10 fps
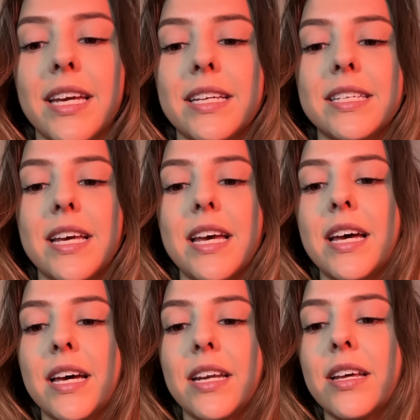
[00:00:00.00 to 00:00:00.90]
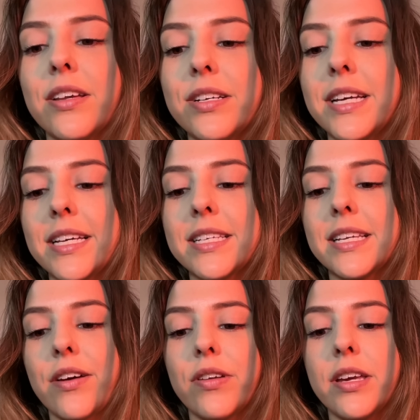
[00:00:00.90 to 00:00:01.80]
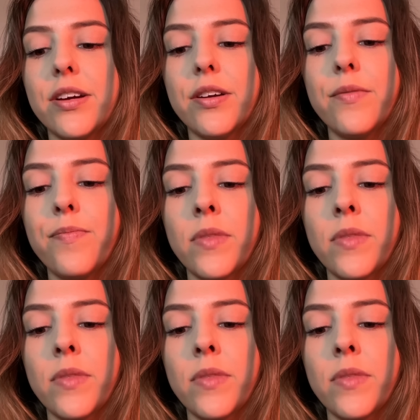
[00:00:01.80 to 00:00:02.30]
get another test out here.